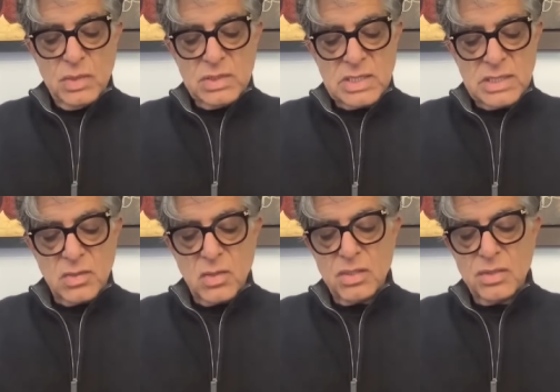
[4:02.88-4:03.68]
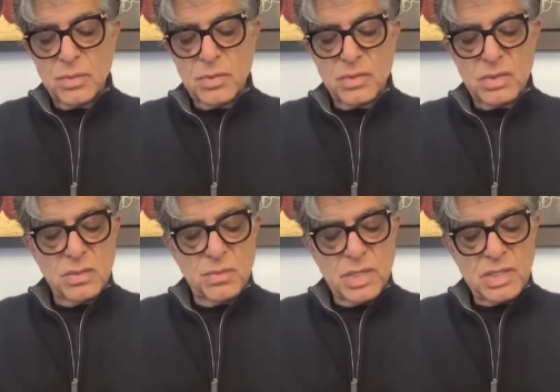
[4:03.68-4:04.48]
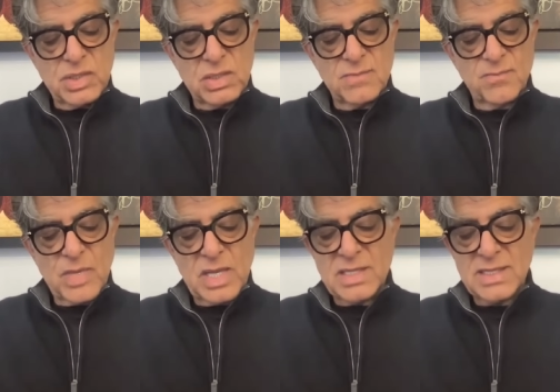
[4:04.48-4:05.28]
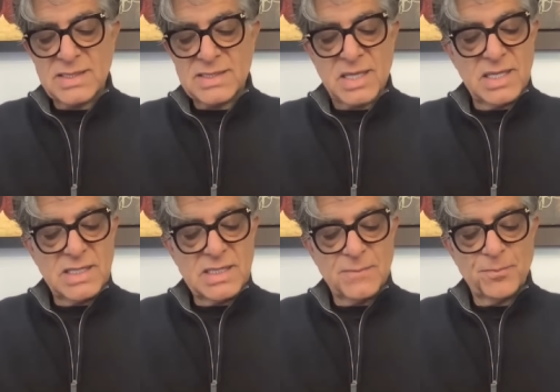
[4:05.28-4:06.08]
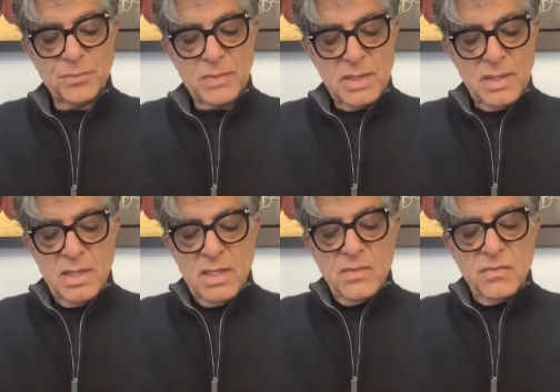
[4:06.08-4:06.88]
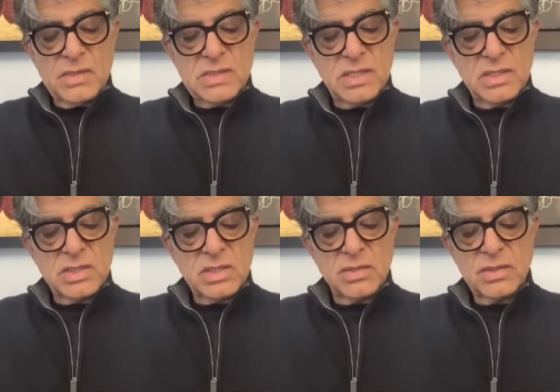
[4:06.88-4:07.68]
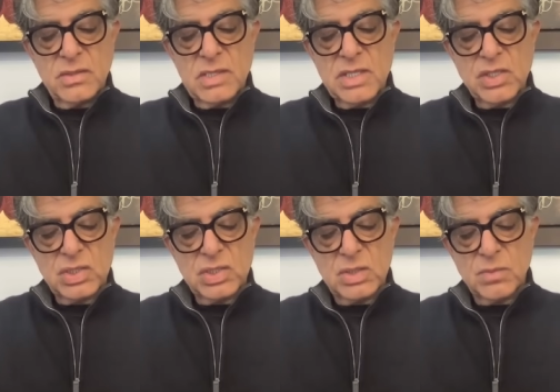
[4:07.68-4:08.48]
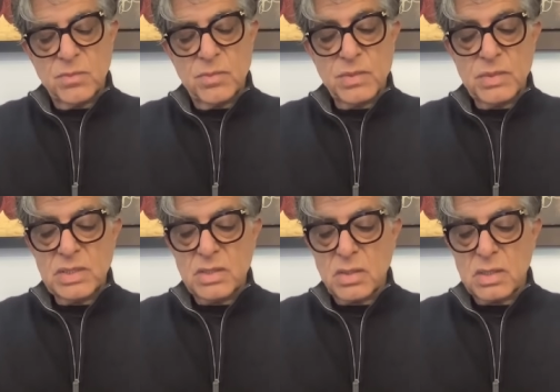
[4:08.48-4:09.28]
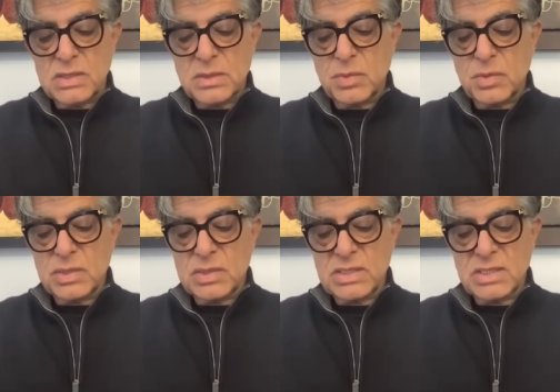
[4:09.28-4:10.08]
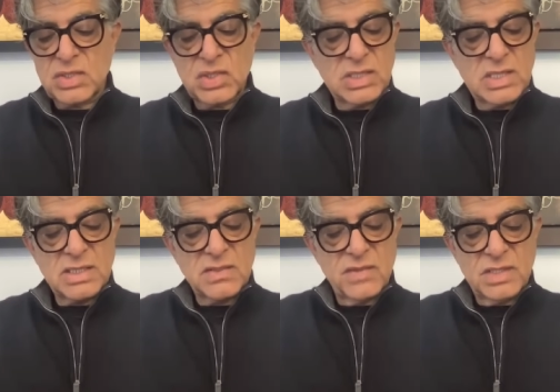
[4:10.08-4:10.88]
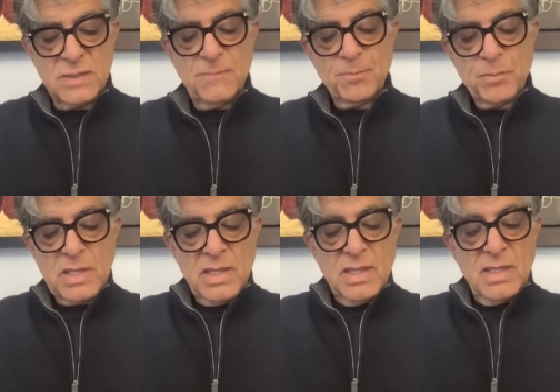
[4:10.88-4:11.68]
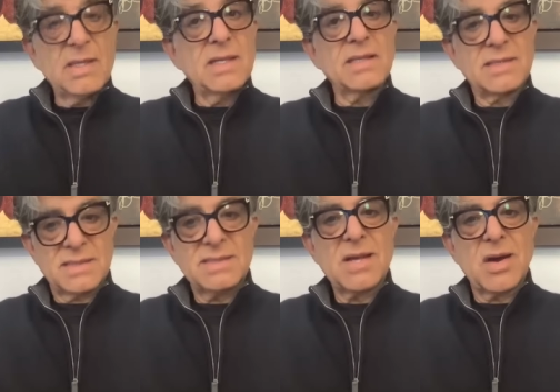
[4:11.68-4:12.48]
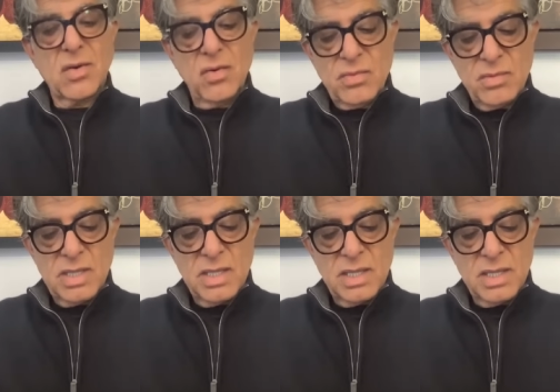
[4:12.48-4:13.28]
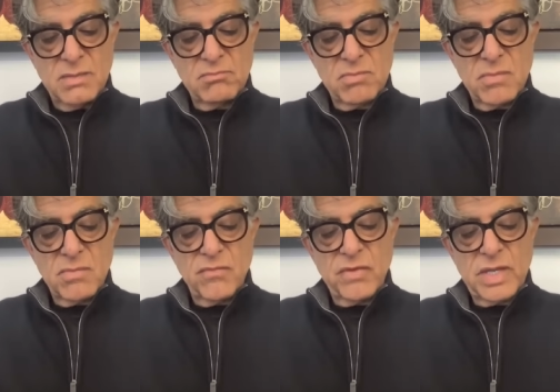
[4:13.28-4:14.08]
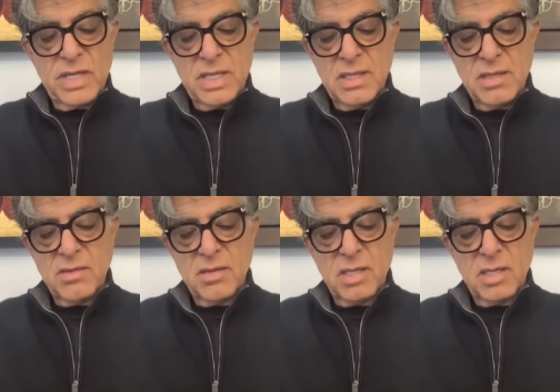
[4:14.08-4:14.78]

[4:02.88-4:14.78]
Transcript: which can contribute to depression and anxiety. Research on the relationship between thoughts, emotions, and gene activity is now a very